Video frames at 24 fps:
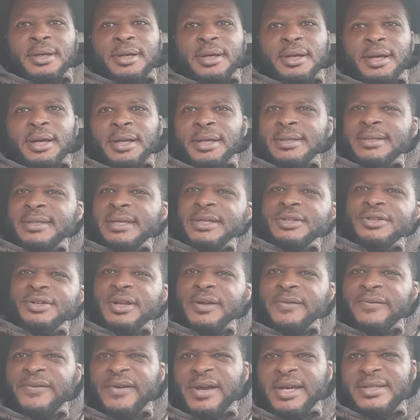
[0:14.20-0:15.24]
and a section
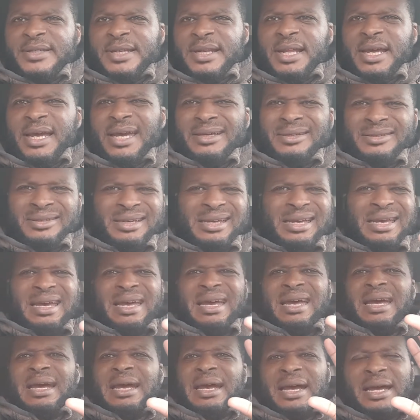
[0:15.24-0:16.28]
of fans are like,
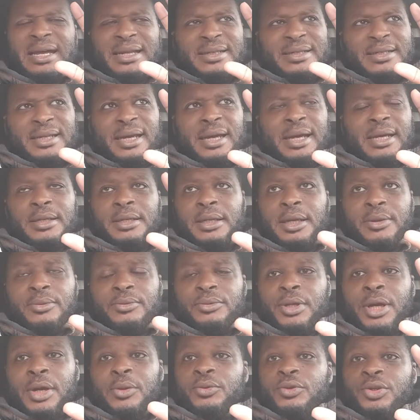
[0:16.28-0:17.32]
ah, no, don't,
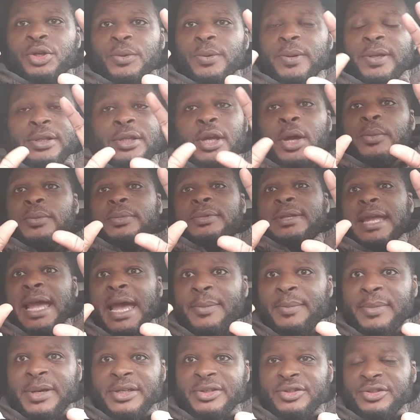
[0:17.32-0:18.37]
don't do it. Don't
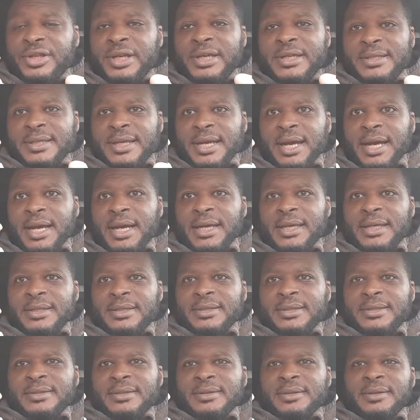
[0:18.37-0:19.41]
damage these
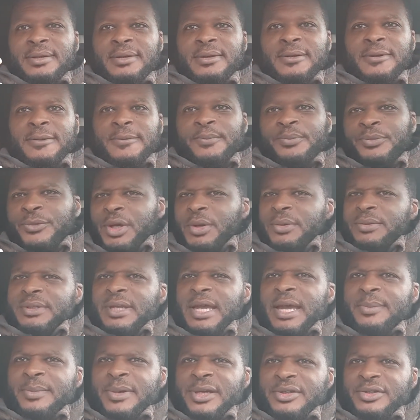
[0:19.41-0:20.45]
guys. Don't
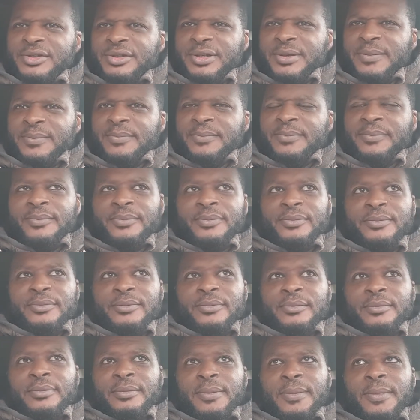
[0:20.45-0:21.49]
damage them.
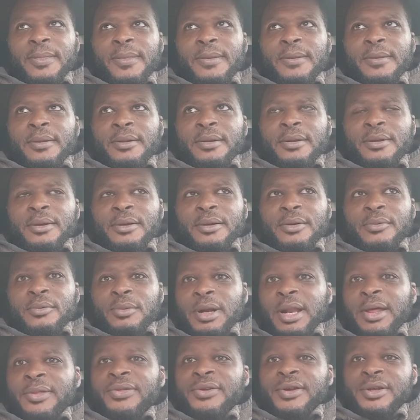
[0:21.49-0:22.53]
Well,
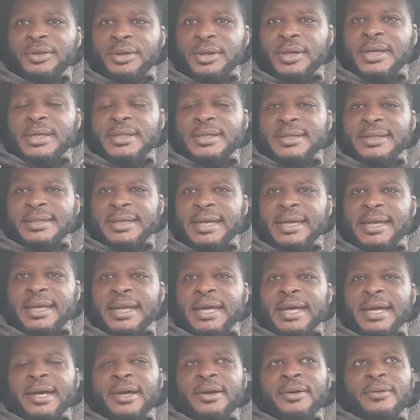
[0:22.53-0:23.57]
I think you can see
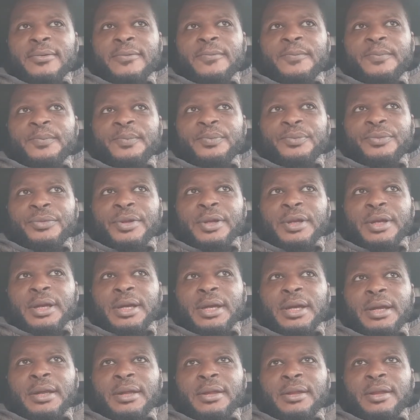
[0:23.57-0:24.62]
now
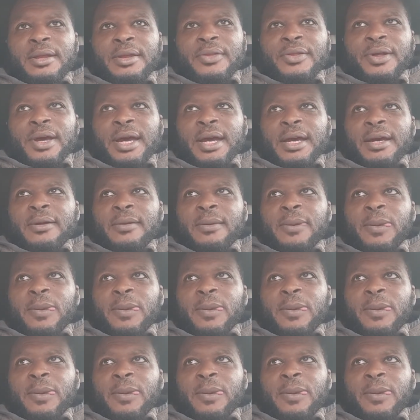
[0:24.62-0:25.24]
that